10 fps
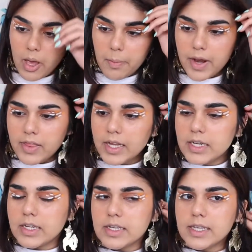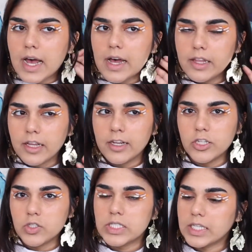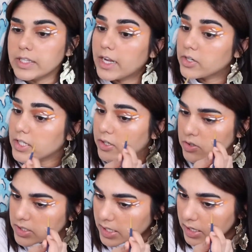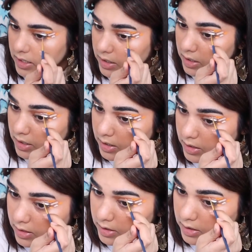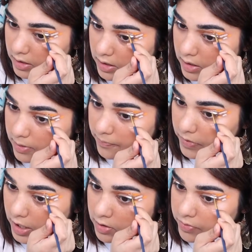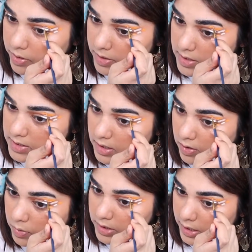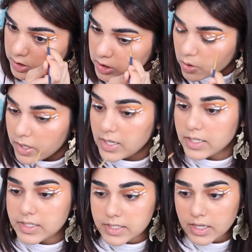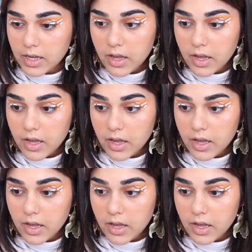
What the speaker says: But I think it does add like an interesting layer to understand the influence of what that show is.